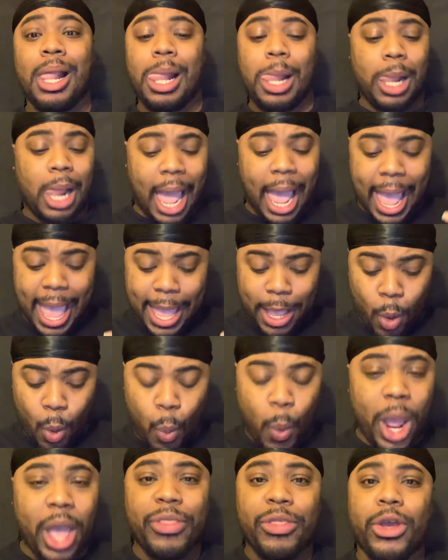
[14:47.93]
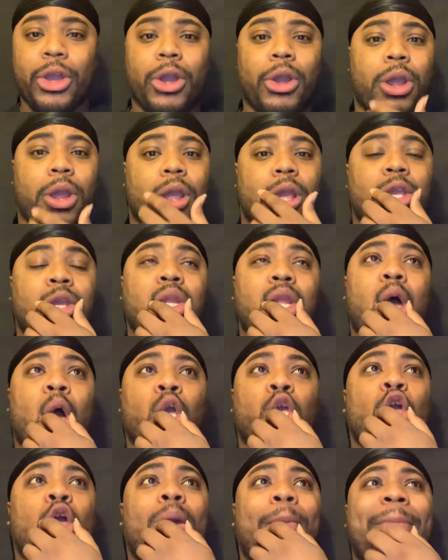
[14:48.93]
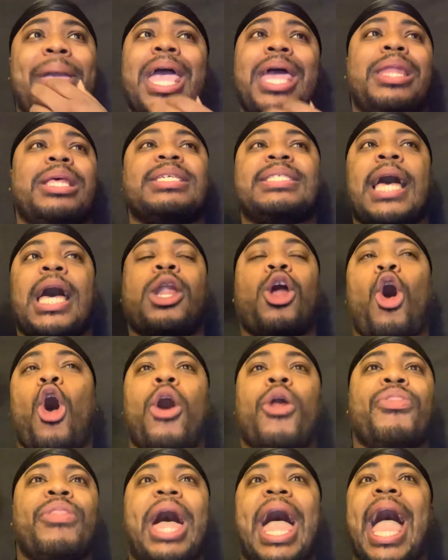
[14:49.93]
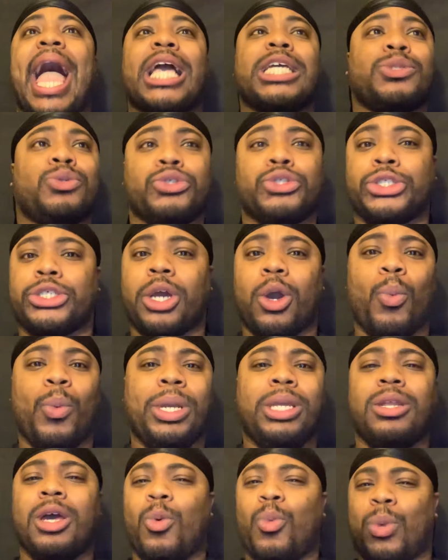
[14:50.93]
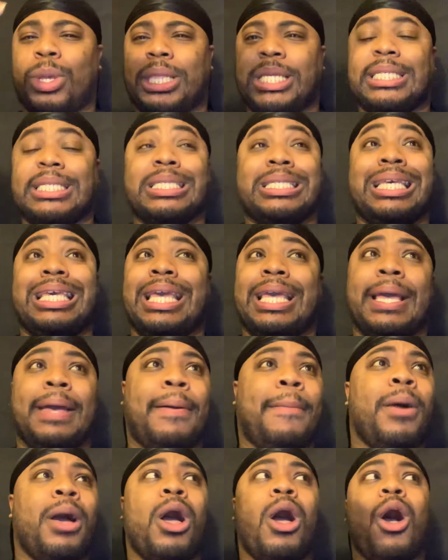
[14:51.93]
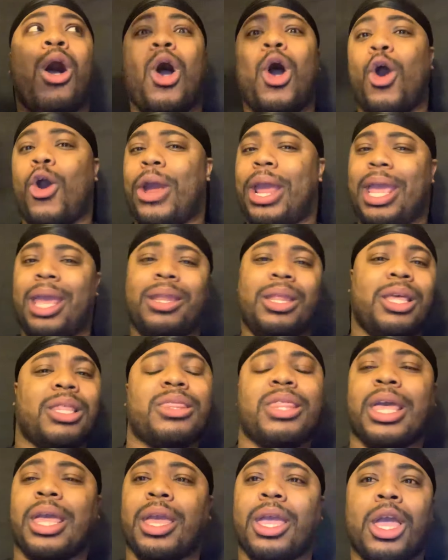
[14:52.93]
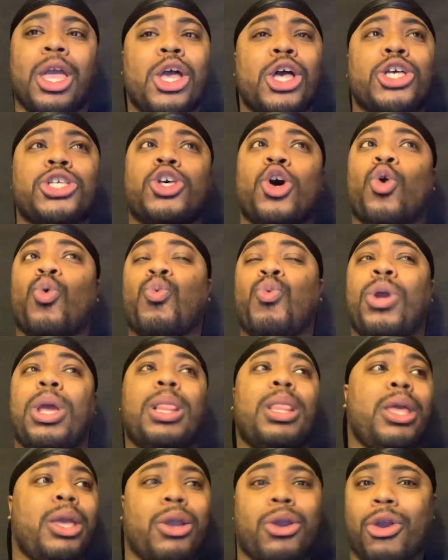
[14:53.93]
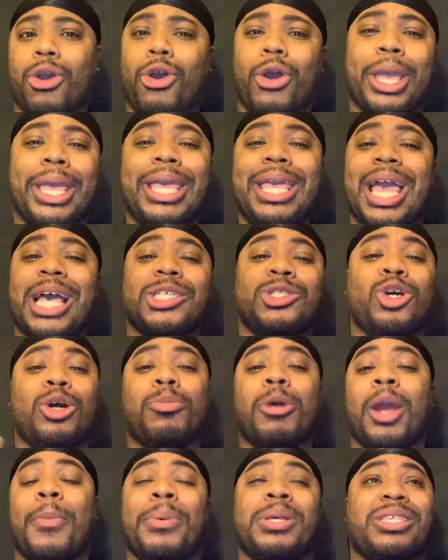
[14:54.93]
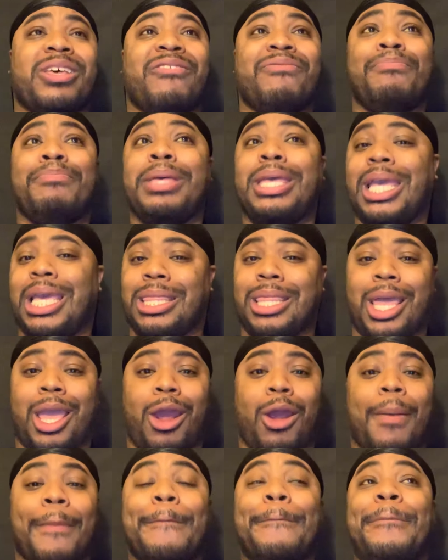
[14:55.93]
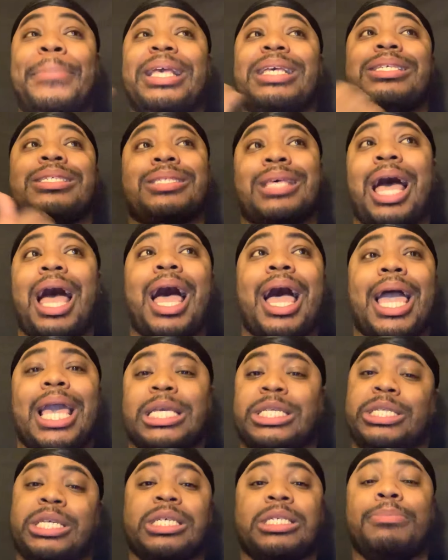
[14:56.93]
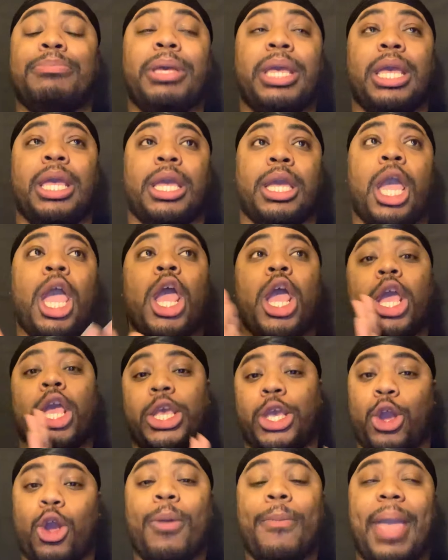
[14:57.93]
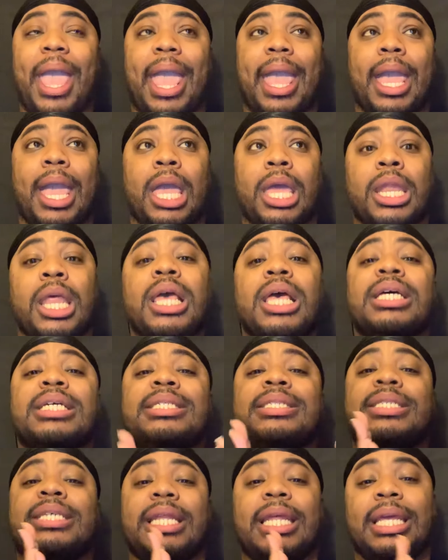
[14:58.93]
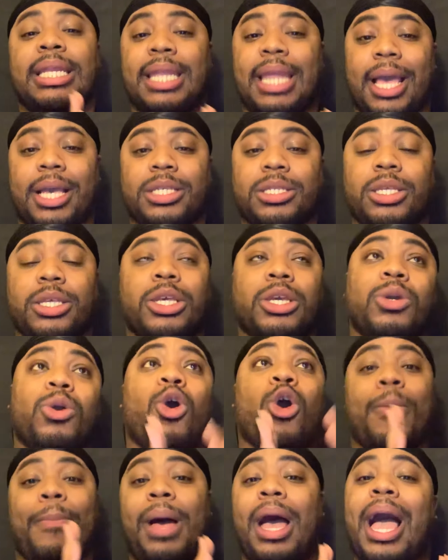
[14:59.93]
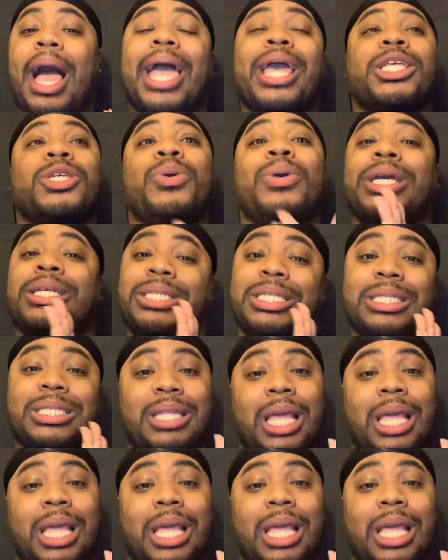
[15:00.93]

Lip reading: Like, whether, your man is not on the actual show. We don't really see him or anything. So really, girl, he has no purpose of being there besides just being your man, sitting next to you or behind you and just